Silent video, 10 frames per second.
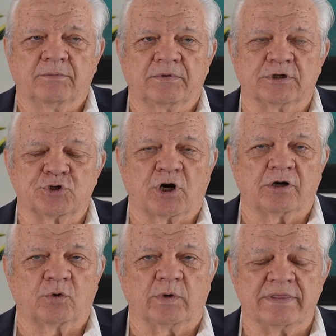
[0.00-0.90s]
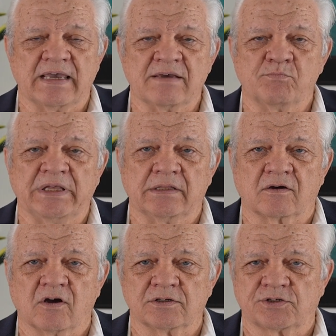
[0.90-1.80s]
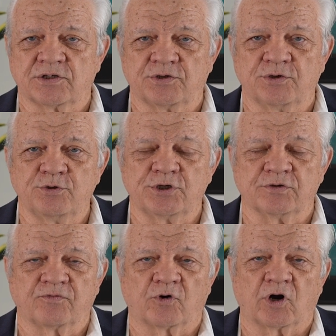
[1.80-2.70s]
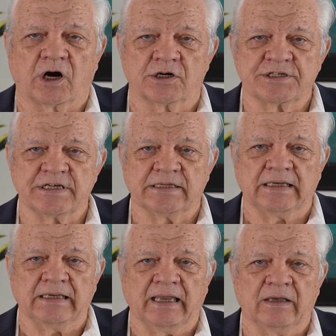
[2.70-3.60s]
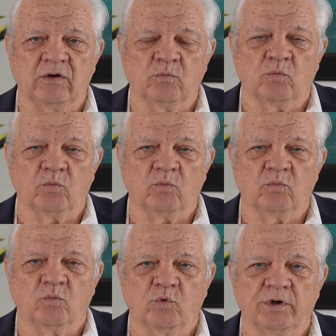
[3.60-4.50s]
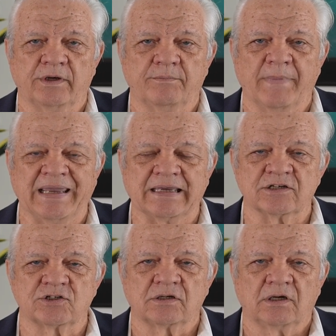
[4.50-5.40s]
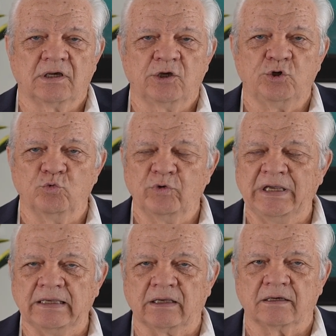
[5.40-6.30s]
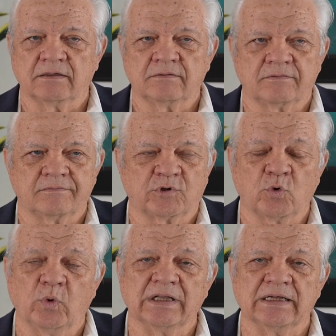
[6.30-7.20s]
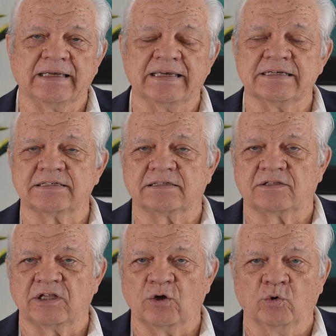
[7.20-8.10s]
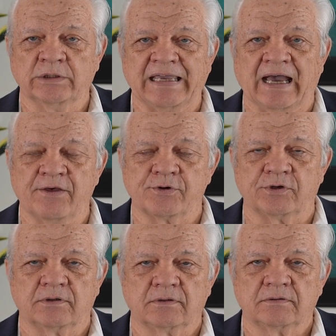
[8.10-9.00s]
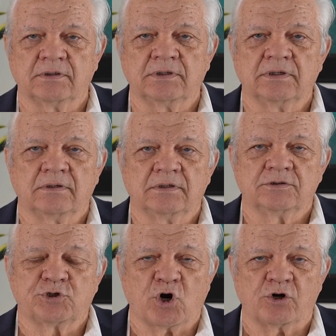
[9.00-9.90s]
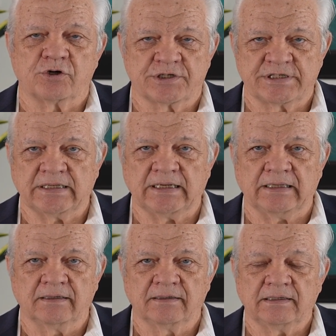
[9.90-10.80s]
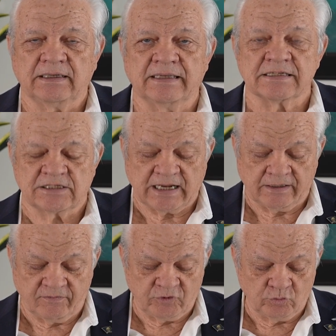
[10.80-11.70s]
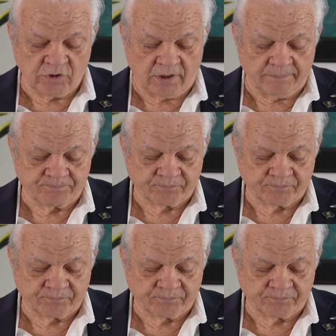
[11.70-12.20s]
The charter would then be the constitution for our city and would make us unique. Tooele is the only other charter city in the state of Utah.